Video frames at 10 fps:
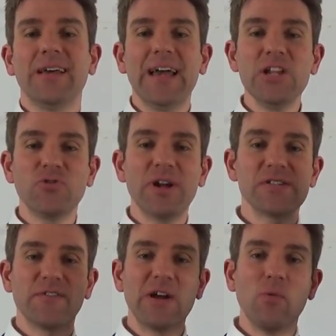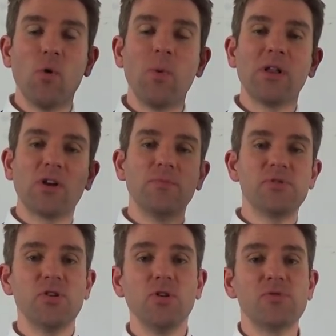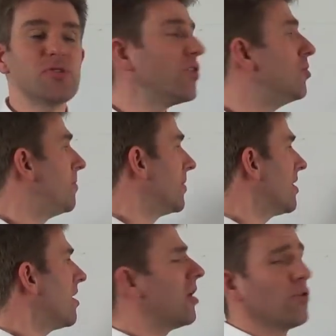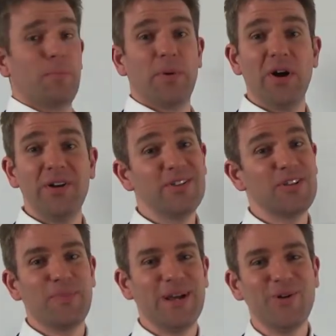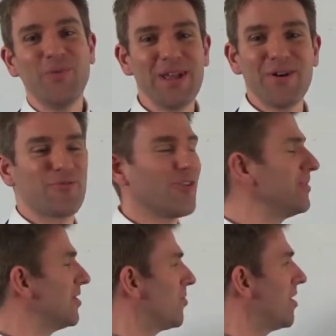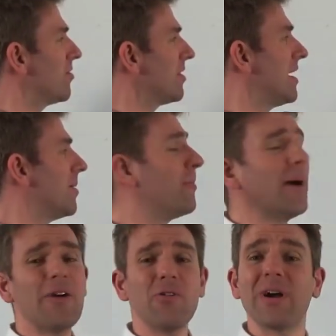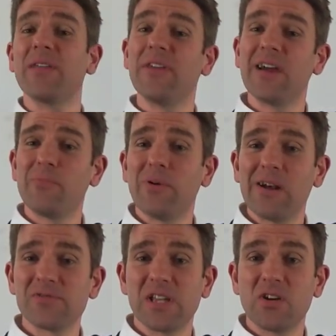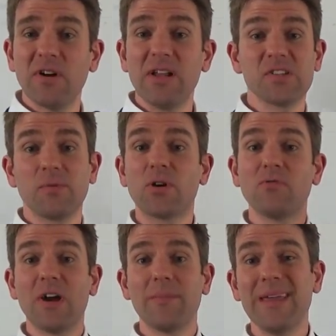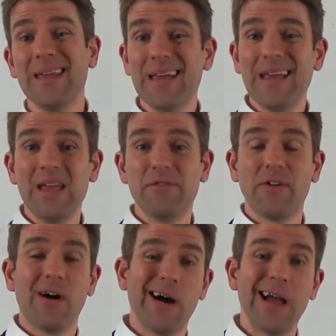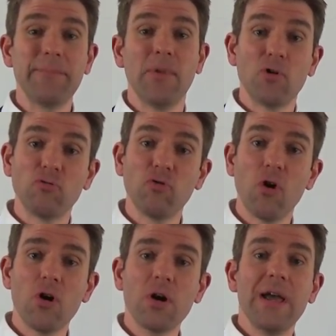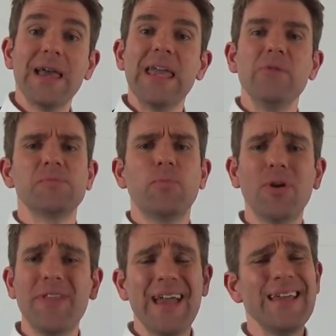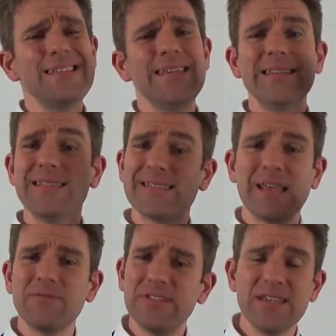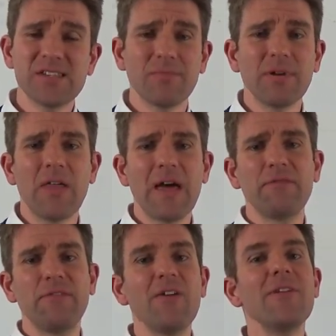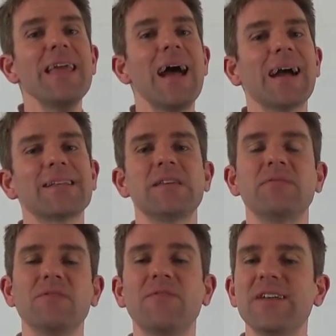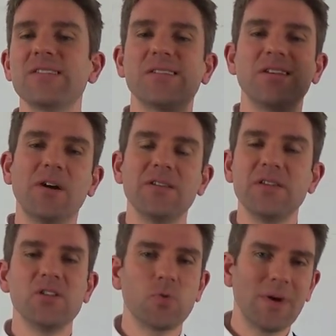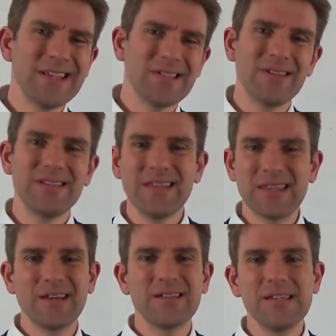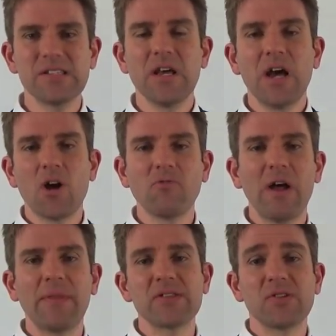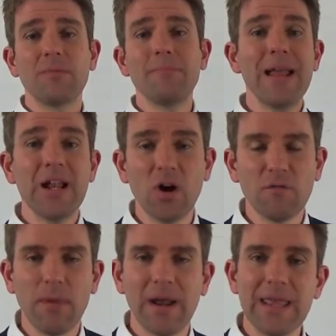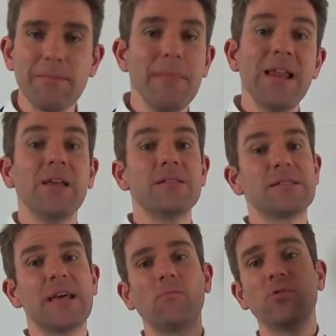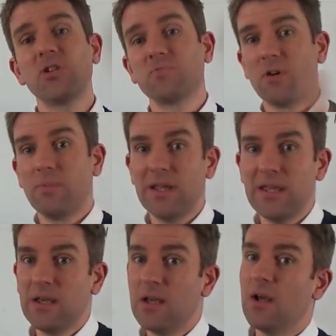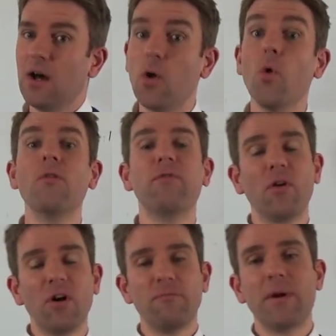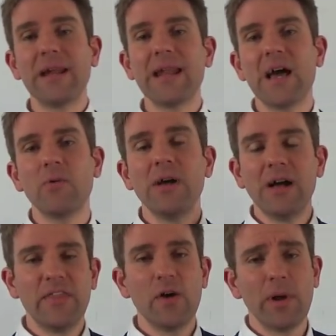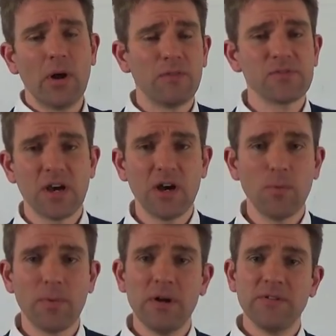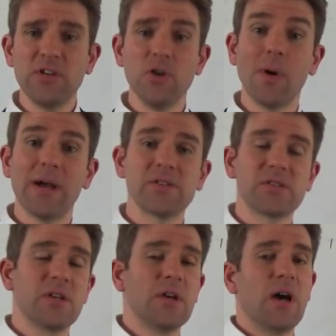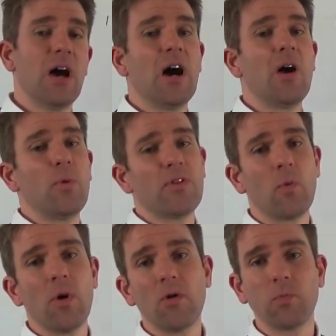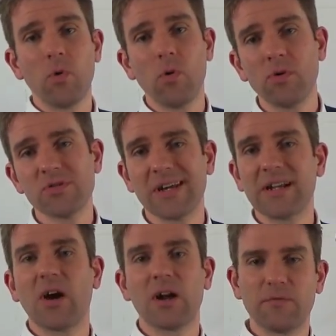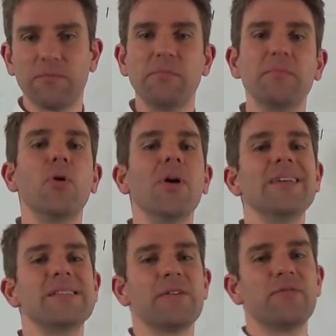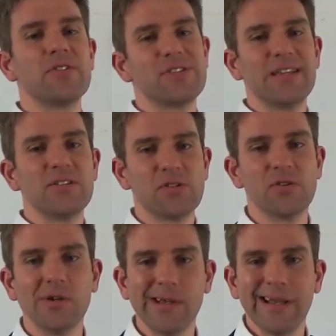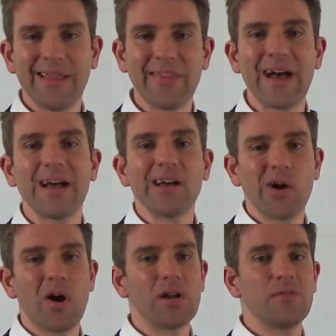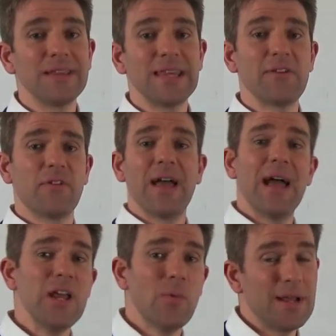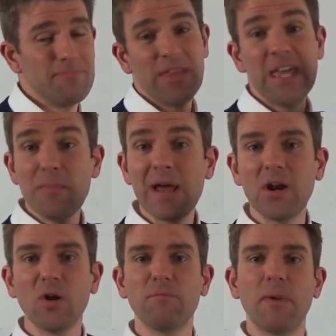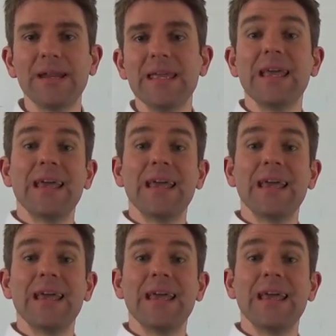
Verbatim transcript: Hey traders, a very warm welcome to you. So Bernard or Bernard, depending on where you're from in the world, Baruch, I think I pronounced it correctly, someone correct me if I'm wrong. He was born in the 1870s, something like that, very active investor, 1920s, 1930s, around that time, made a lot of money, millions then, which is probably an awful lot of money now, and then went off to help the US uh, with the world wars and kind of put his efforts into that kind of endeavor. Anyway, he made a lot of money